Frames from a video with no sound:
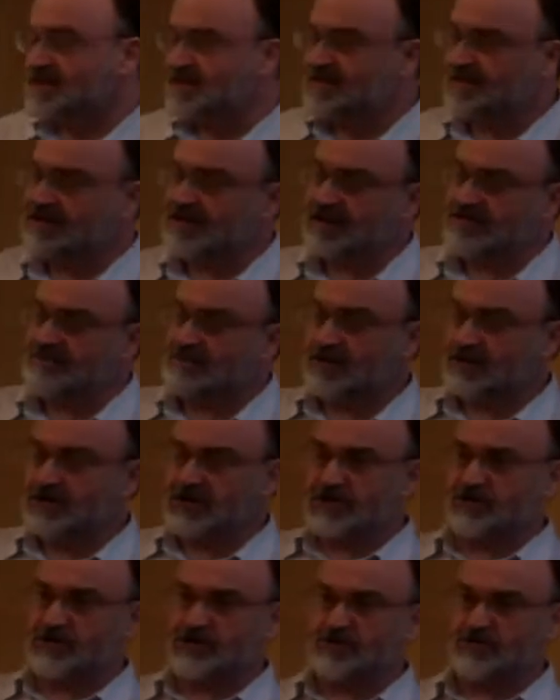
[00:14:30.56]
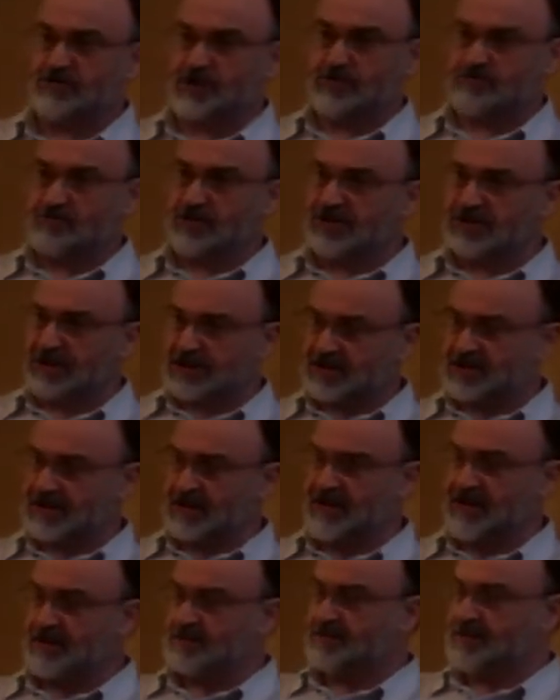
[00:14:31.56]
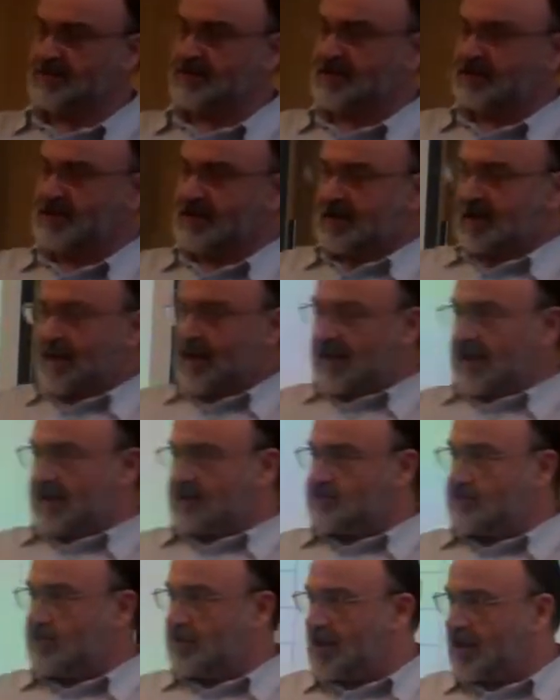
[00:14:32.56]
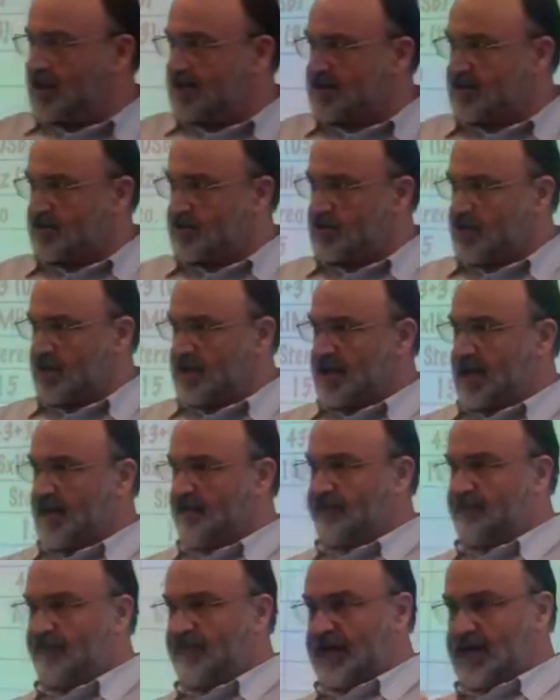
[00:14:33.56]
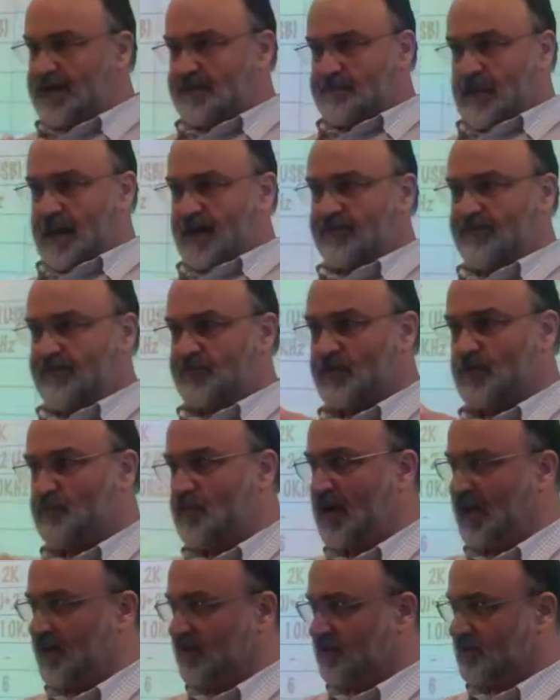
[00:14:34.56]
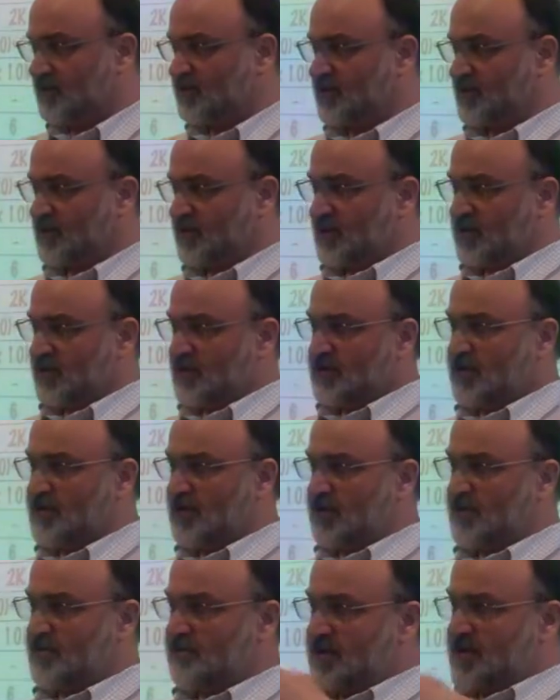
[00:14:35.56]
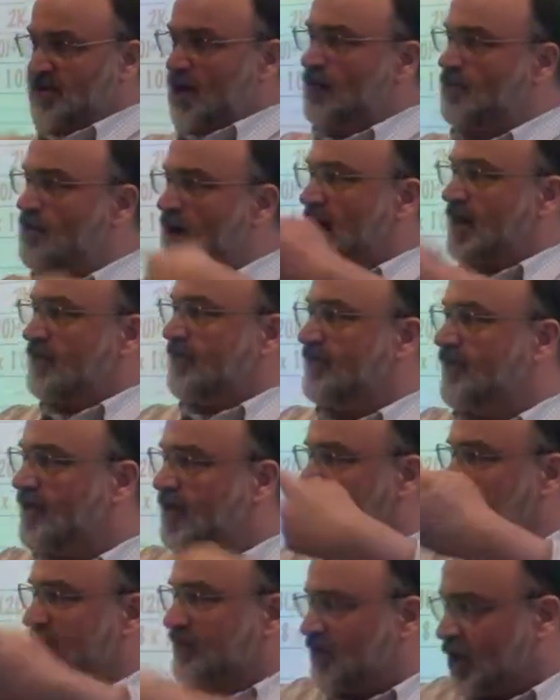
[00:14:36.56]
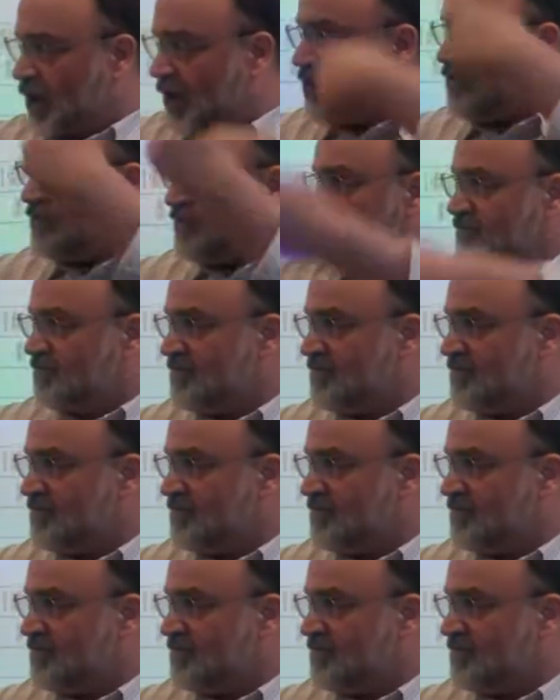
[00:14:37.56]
that's very important to us robotic types is we like to try and get feedback from the wheels so that we know how far they've gone.